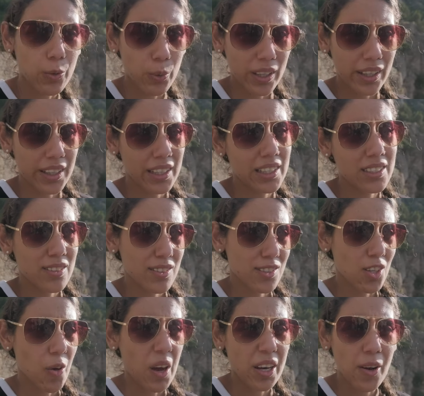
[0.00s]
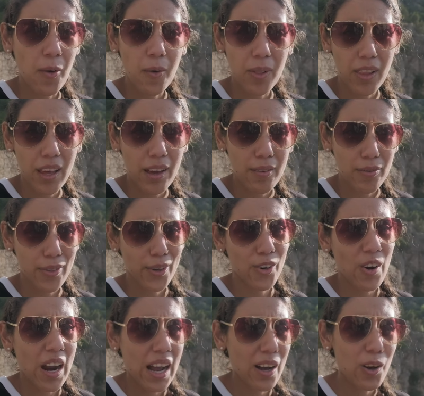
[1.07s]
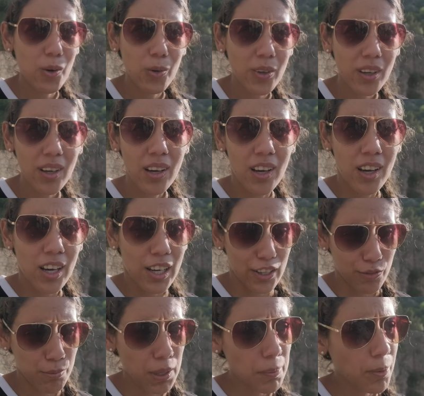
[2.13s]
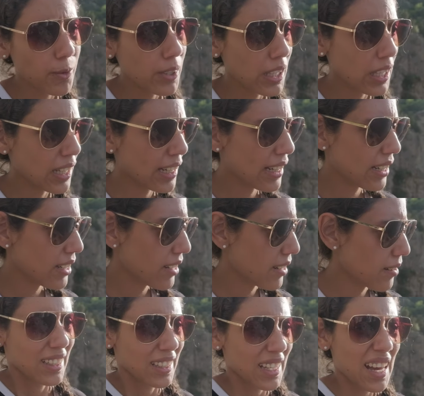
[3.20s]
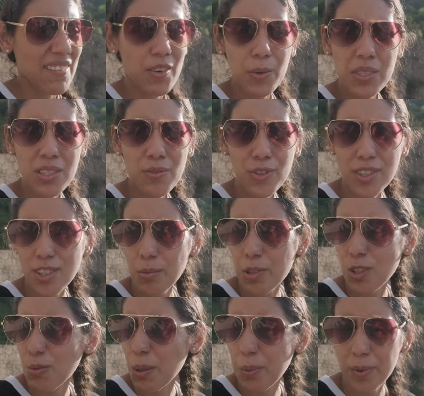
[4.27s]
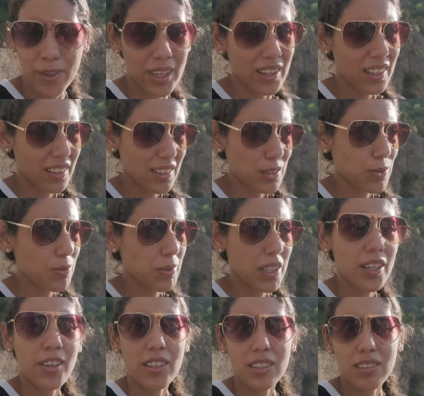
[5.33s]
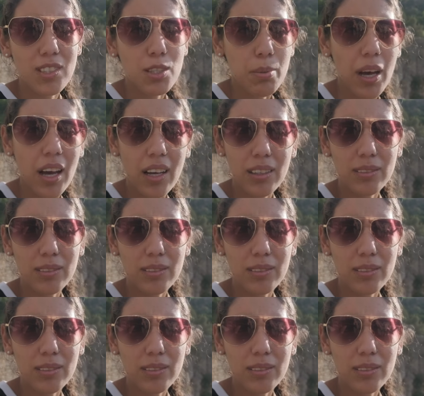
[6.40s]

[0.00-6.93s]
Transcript: weekend, so I don't love the crowd of people here. Yeah, if it wasn't for so much people, I think this would be a great spot.